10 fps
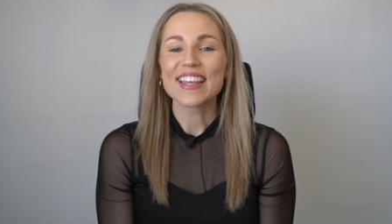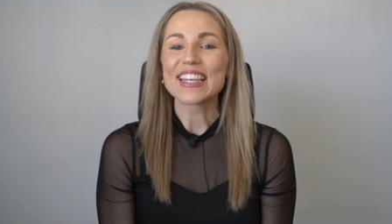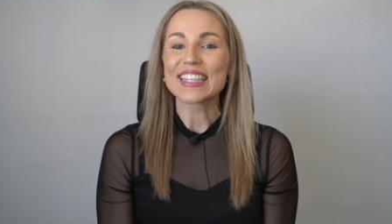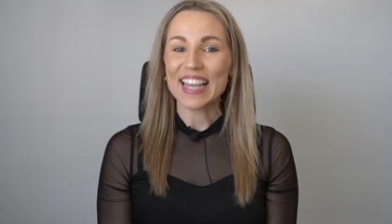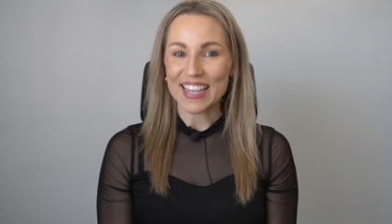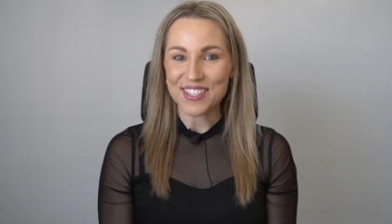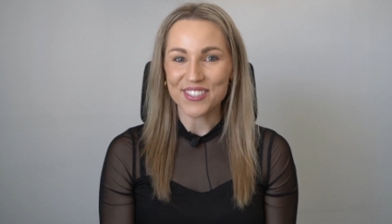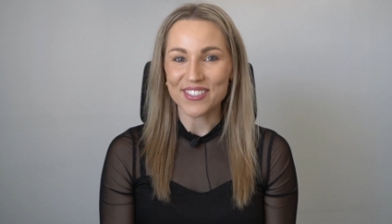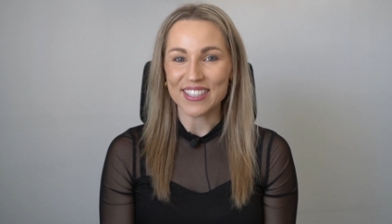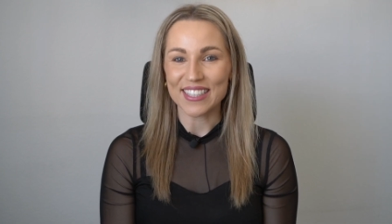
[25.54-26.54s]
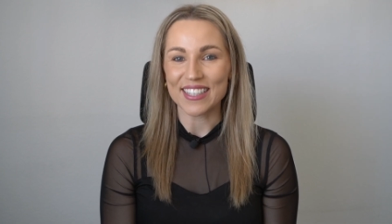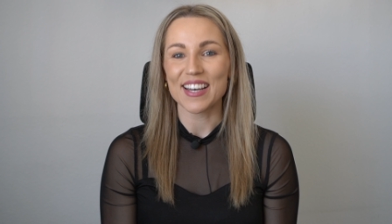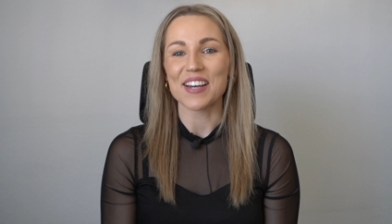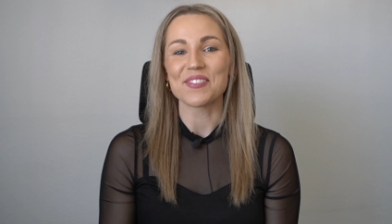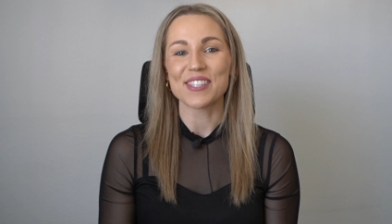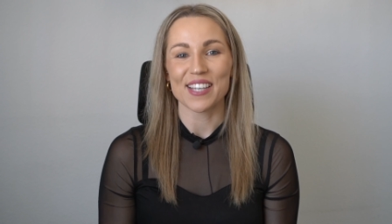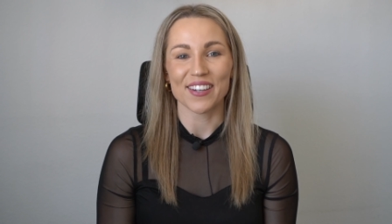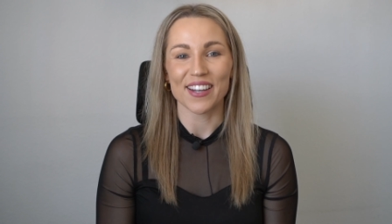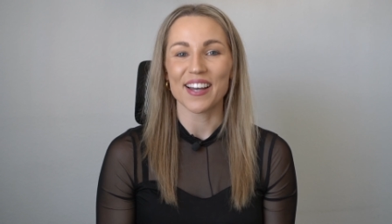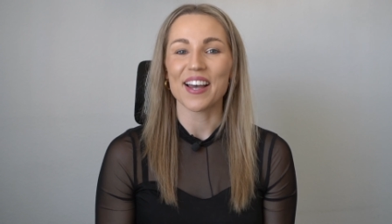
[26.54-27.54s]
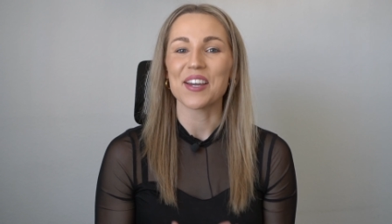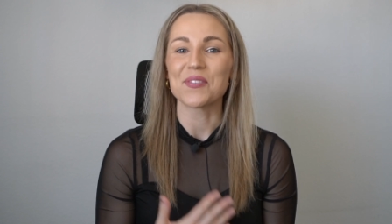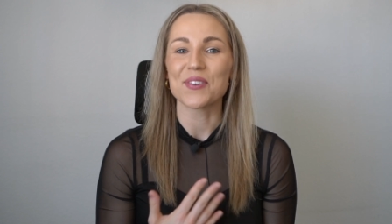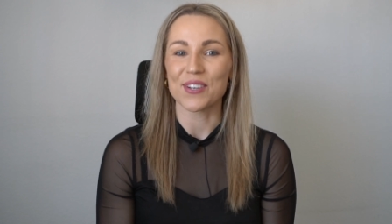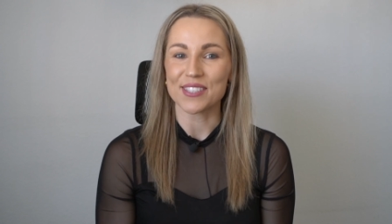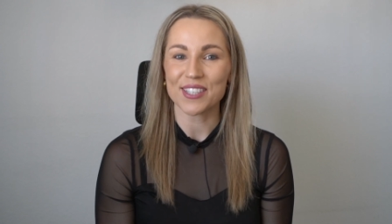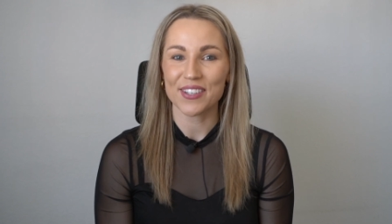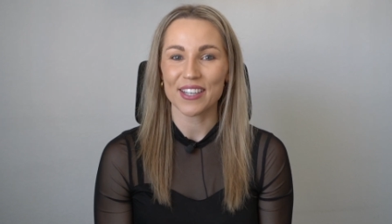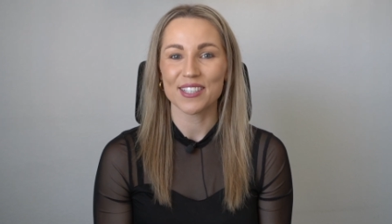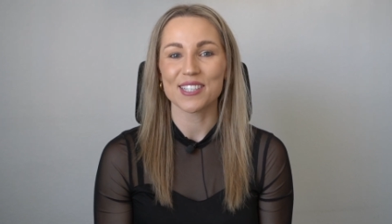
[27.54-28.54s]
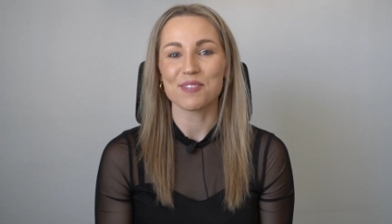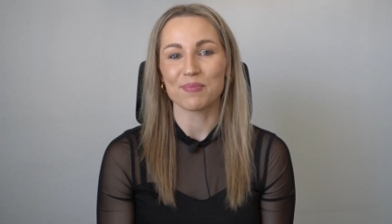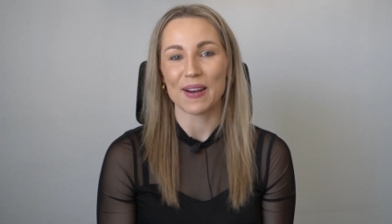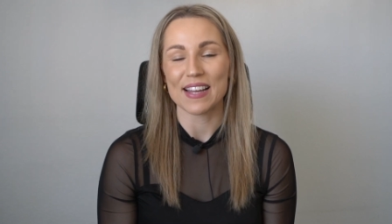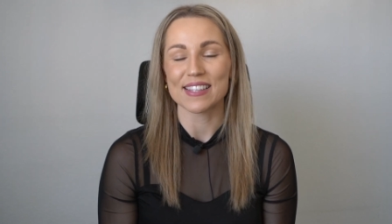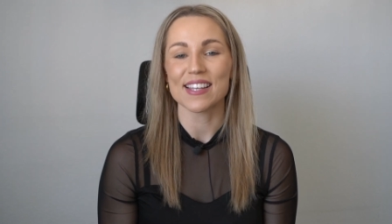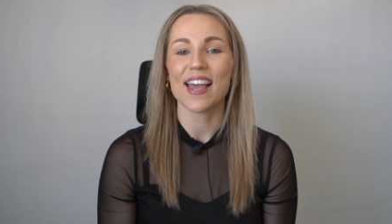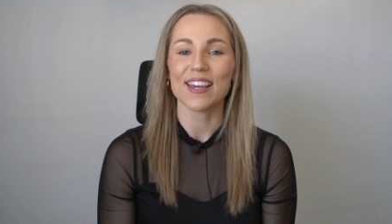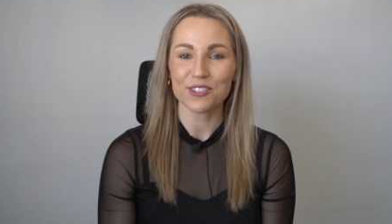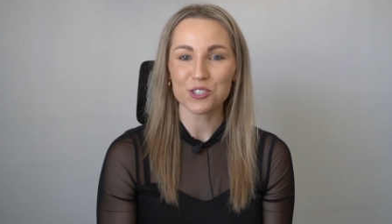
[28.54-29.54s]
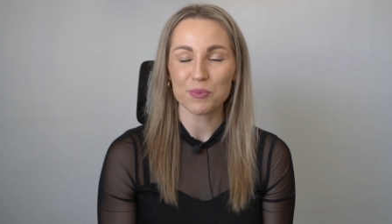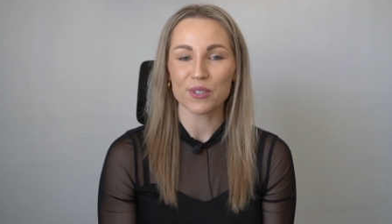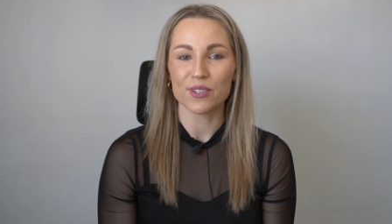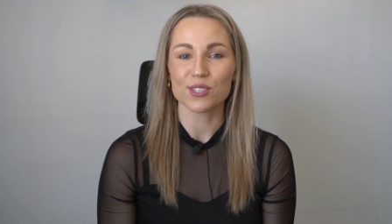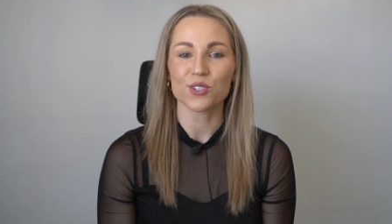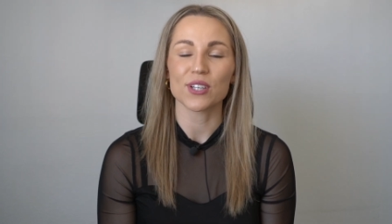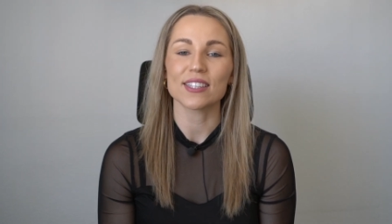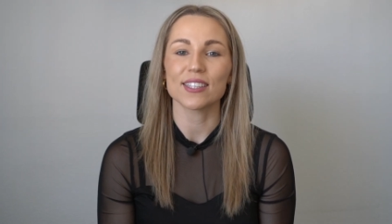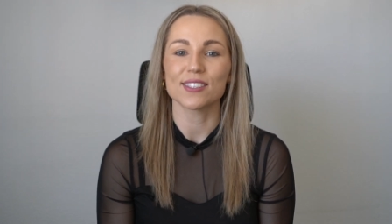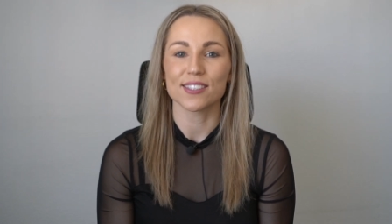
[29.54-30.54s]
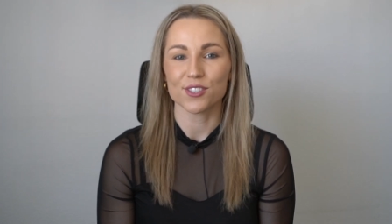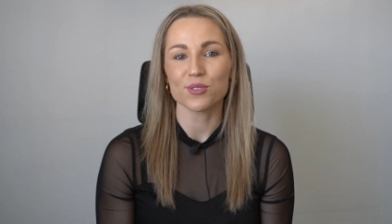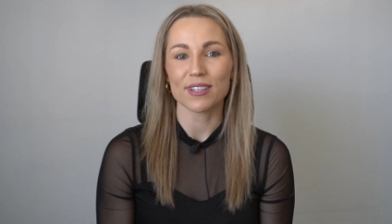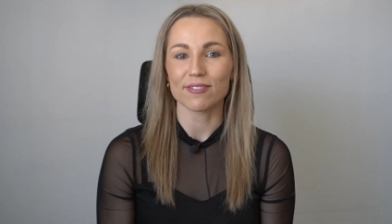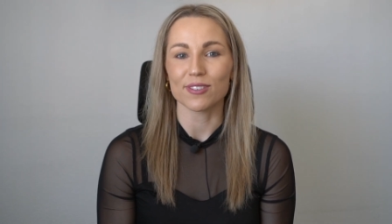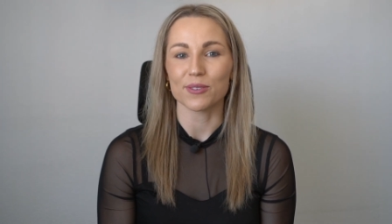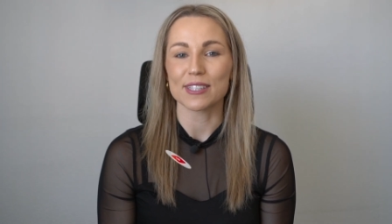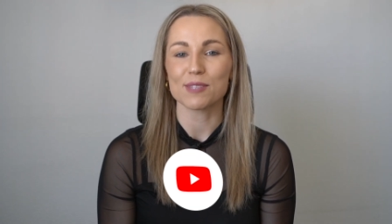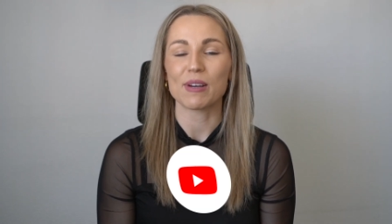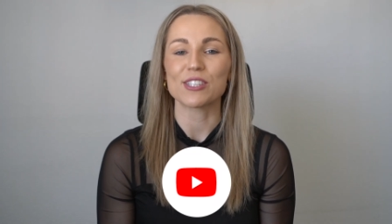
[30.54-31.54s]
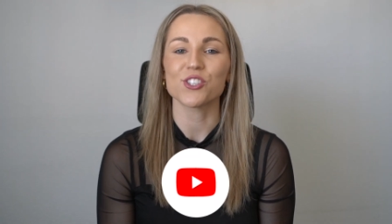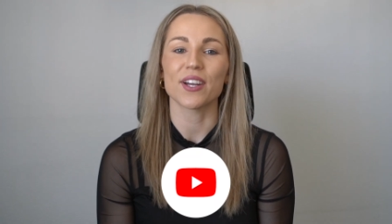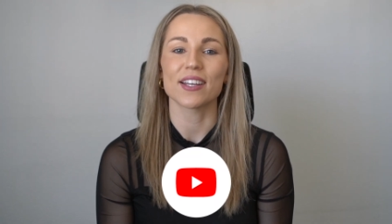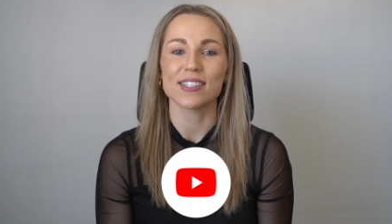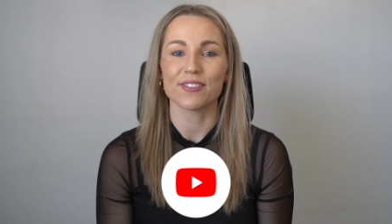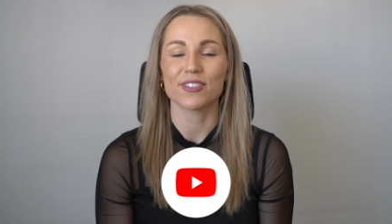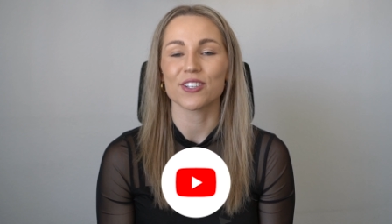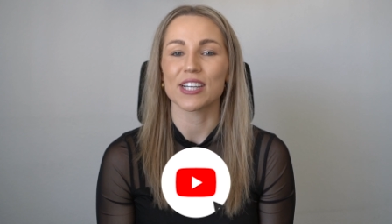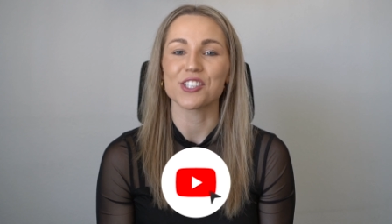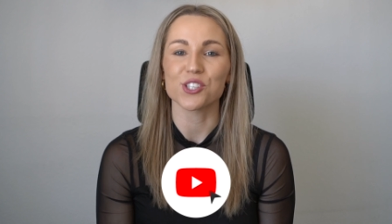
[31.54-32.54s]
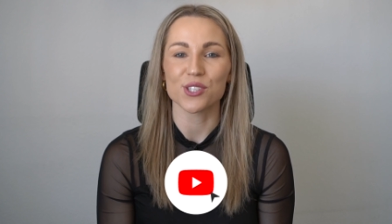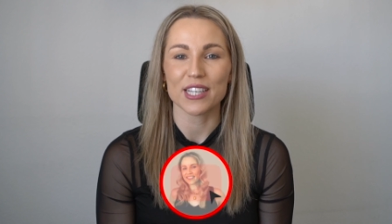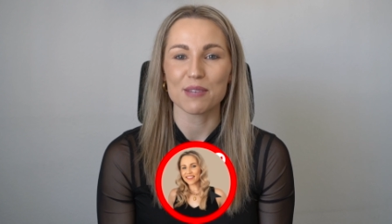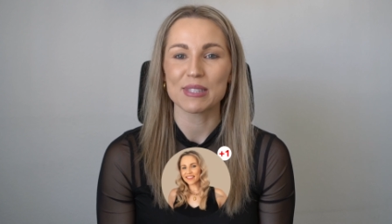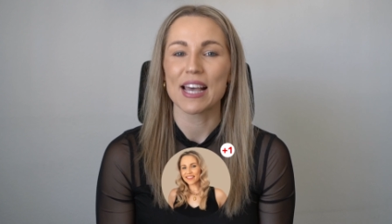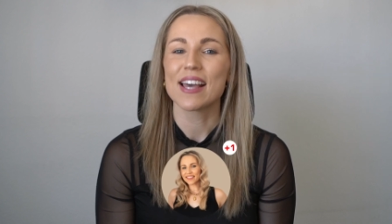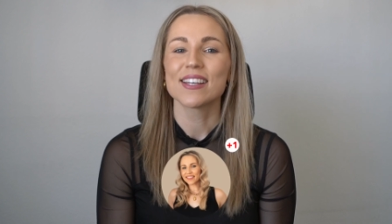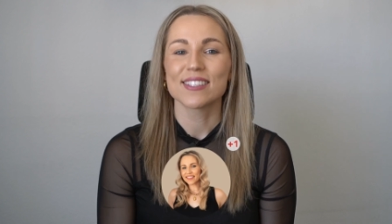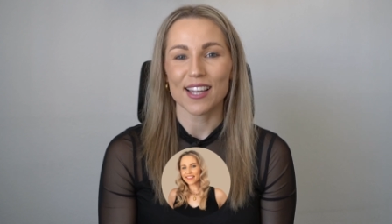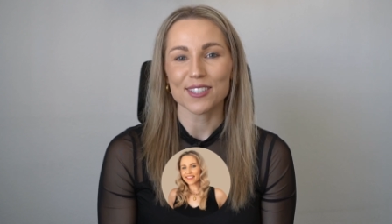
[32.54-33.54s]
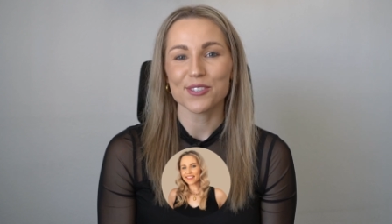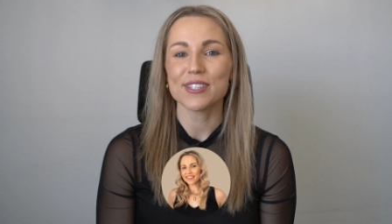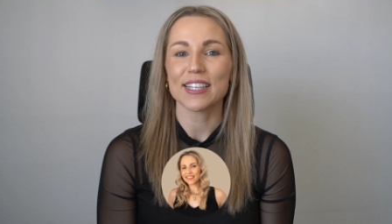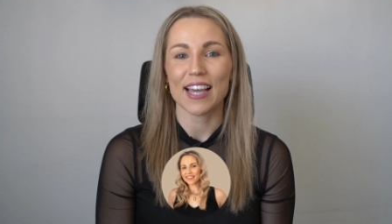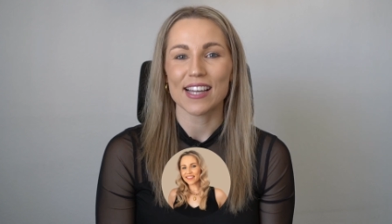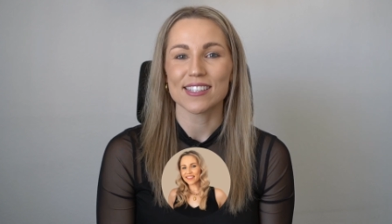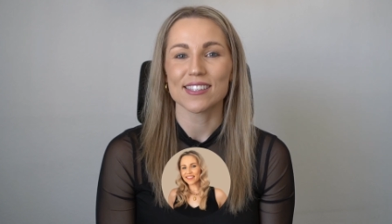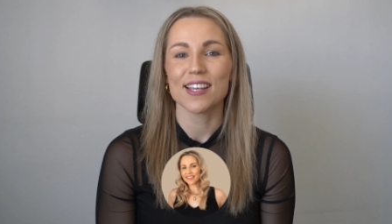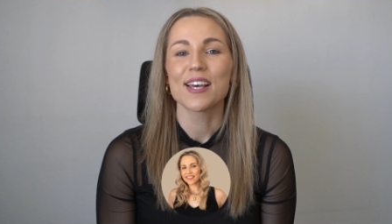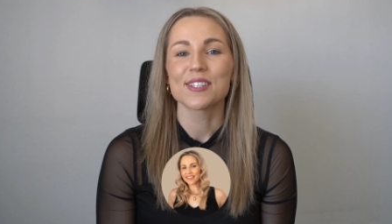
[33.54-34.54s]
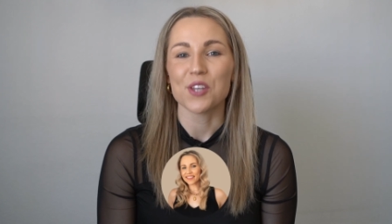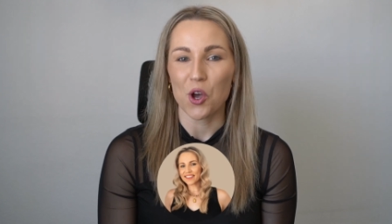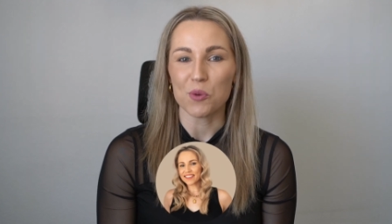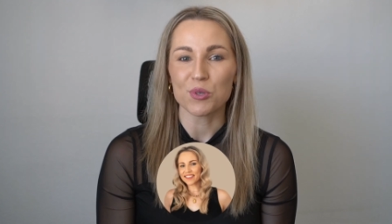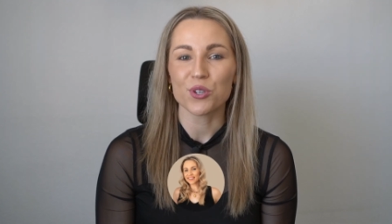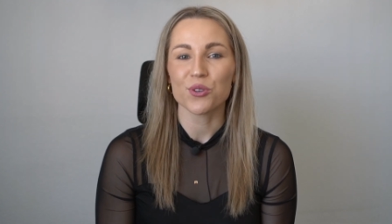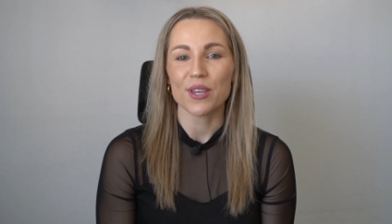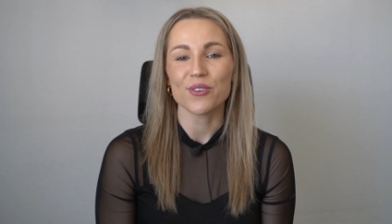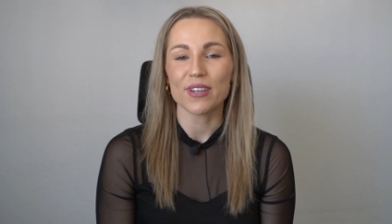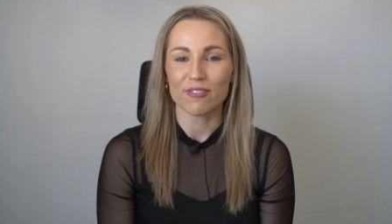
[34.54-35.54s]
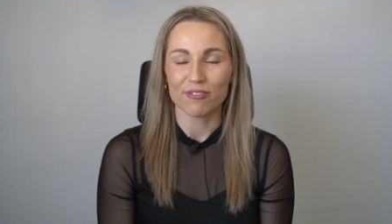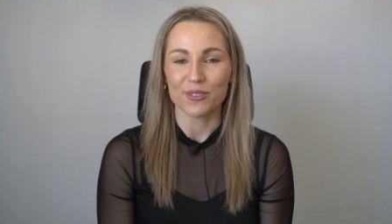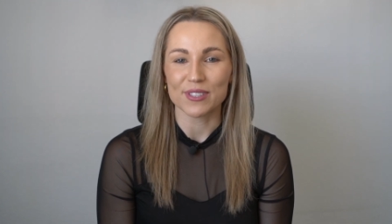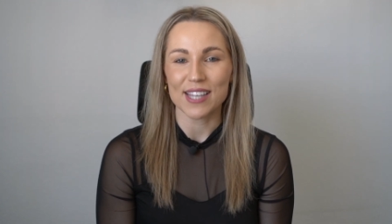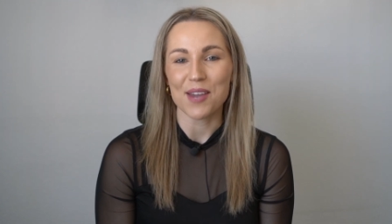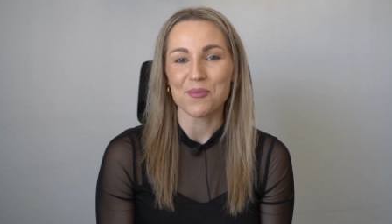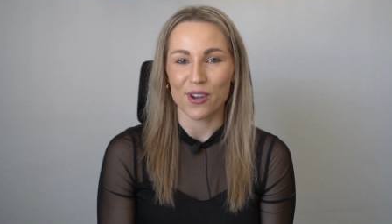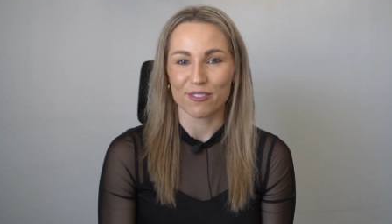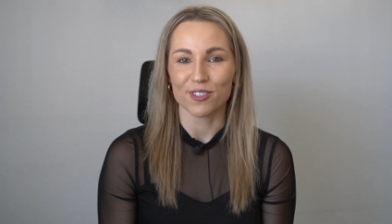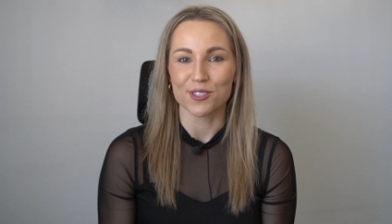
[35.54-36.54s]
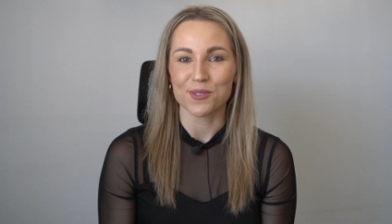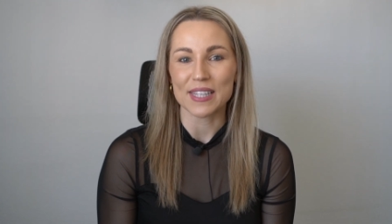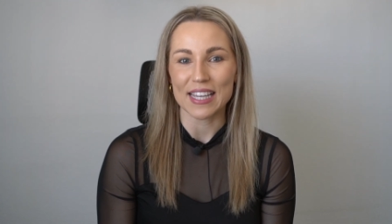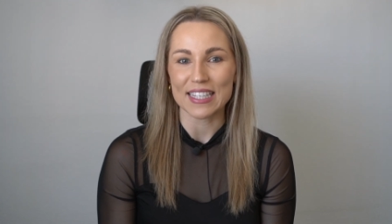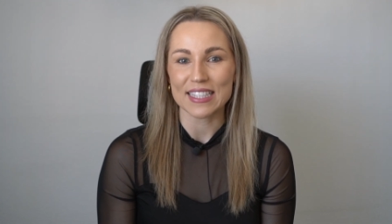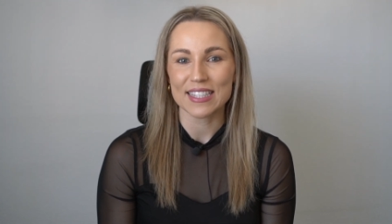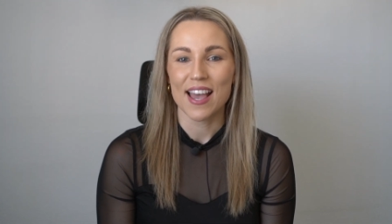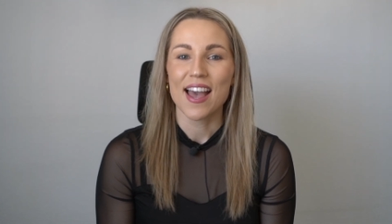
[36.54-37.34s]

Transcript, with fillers: In case you're new here, I'm Sarah. I help content creators, brands, and entrepreneurs create their digital influence by sharing different creation tips, tech tools, and gadgets to help you create your influence and workflows with ease.